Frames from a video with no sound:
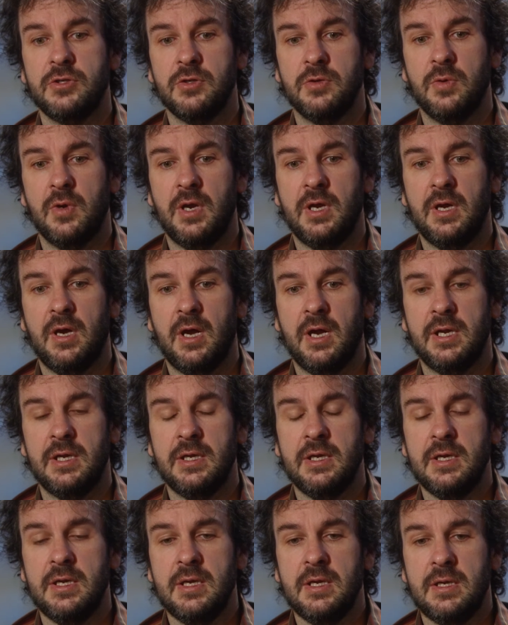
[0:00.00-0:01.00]
to. I
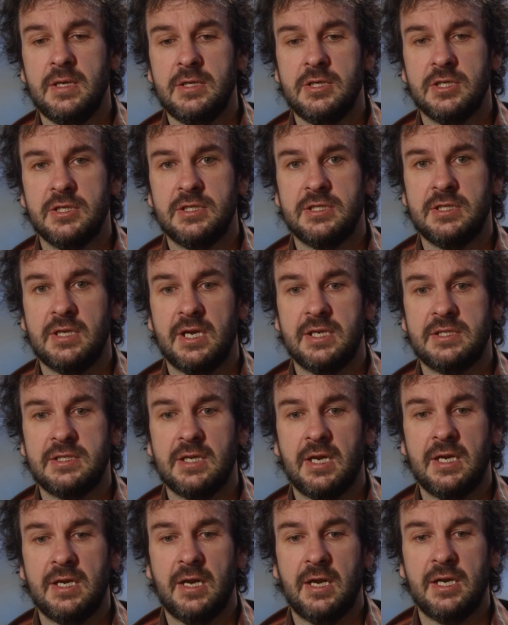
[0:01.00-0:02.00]

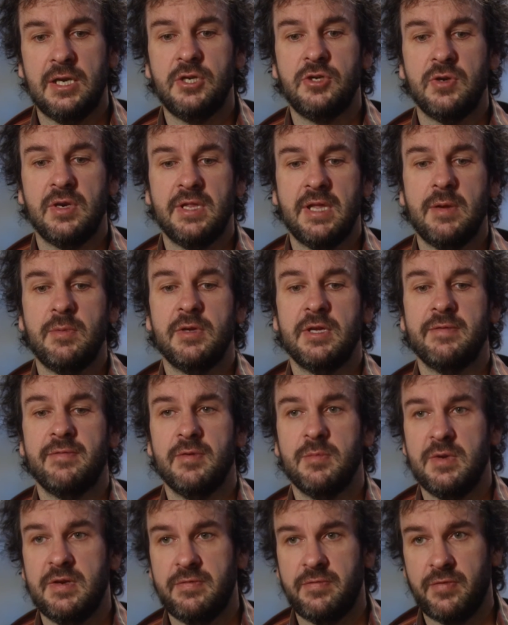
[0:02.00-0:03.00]
literally they were
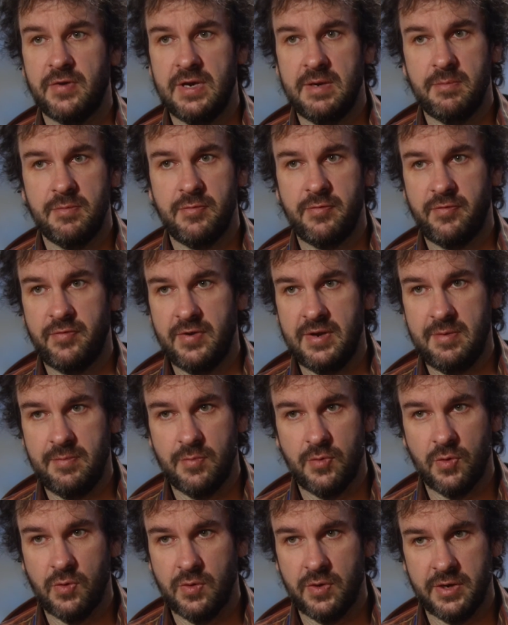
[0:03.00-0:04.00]
giving me free
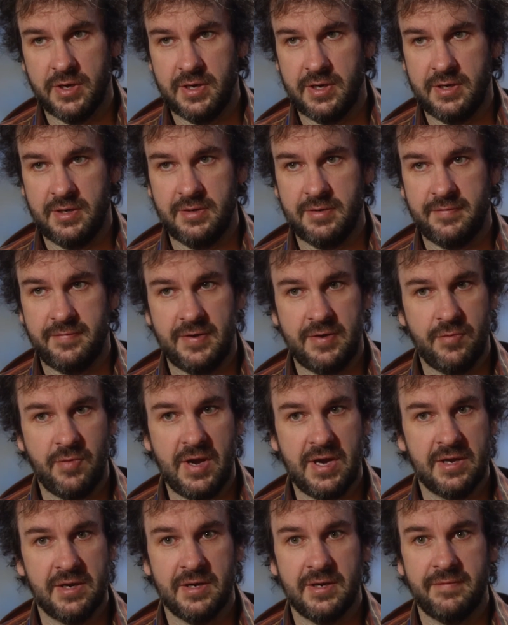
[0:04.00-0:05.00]
board and free
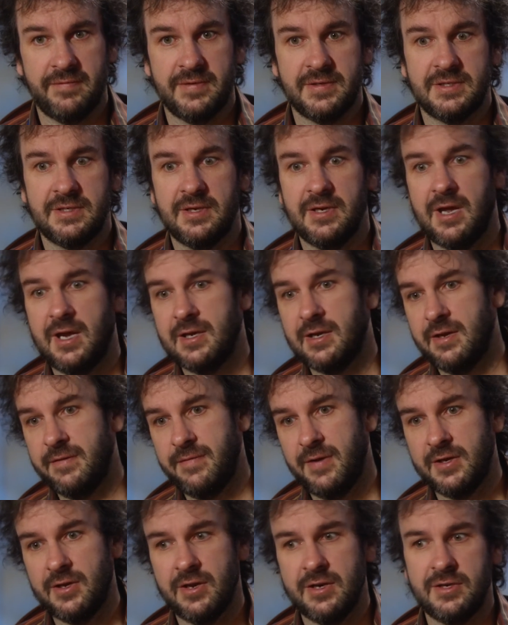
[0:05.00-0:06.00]
rent. And
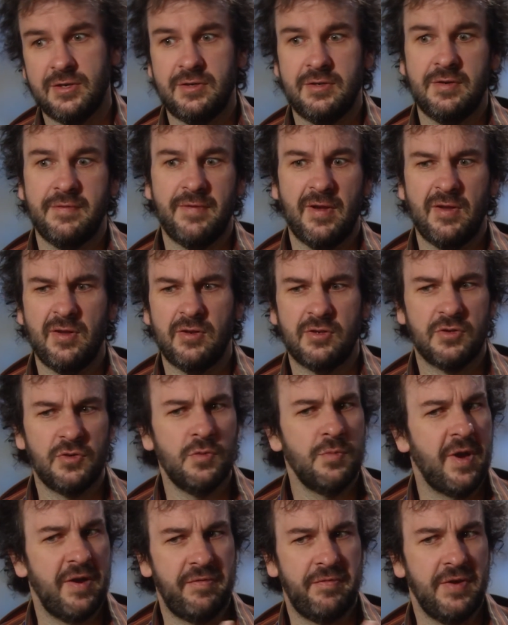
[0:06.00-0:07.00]

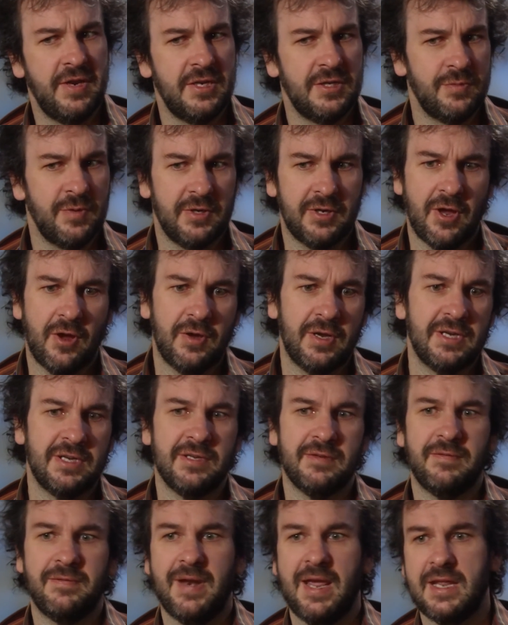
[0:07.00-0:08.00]
all my friends were going
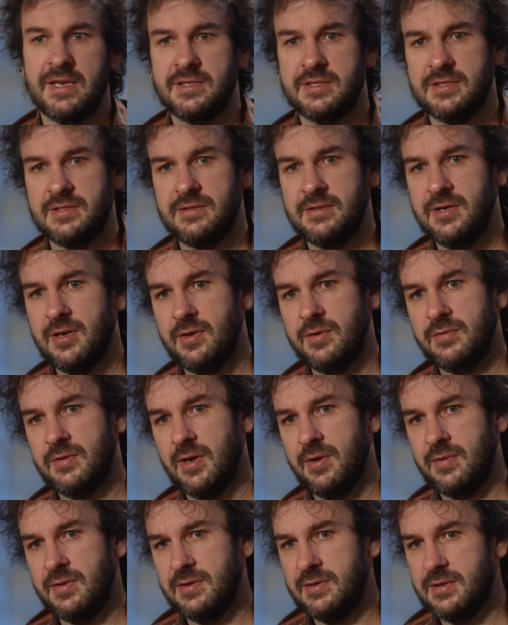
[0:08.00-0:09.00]
into flats, you know,
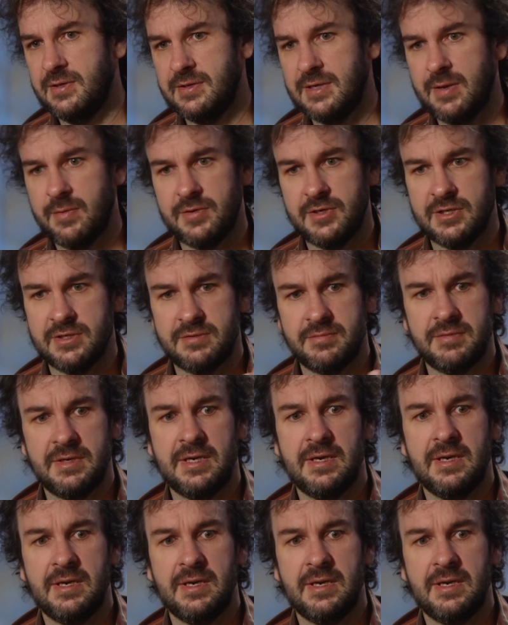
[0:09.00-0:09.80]
they were just